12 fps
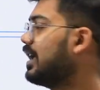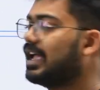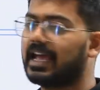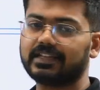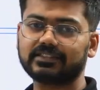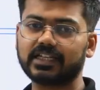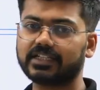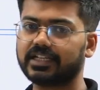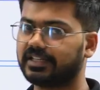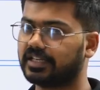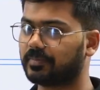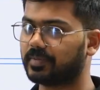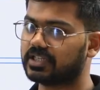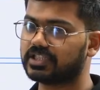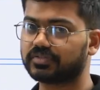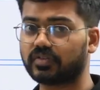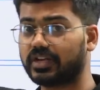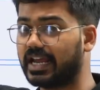SIT EEE
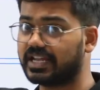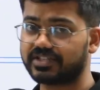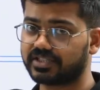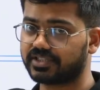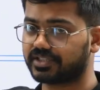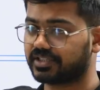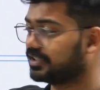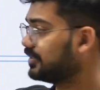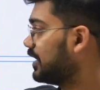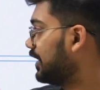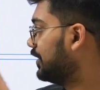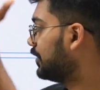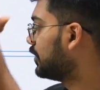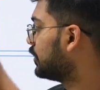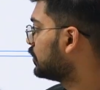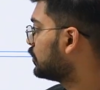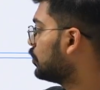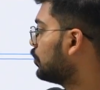is for engineering side.
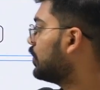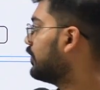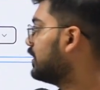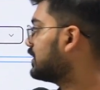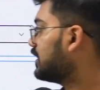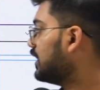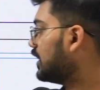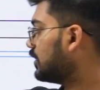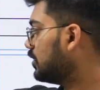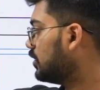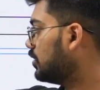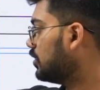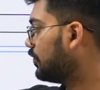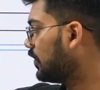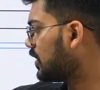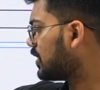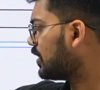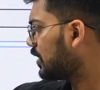So we will select
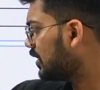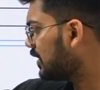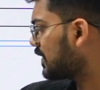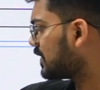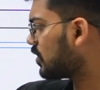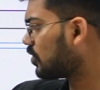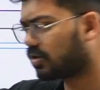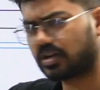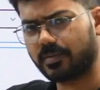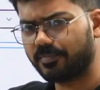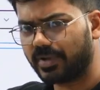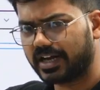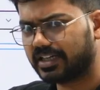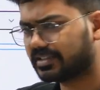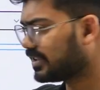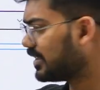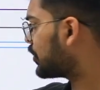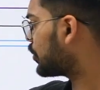first, this is the combined selection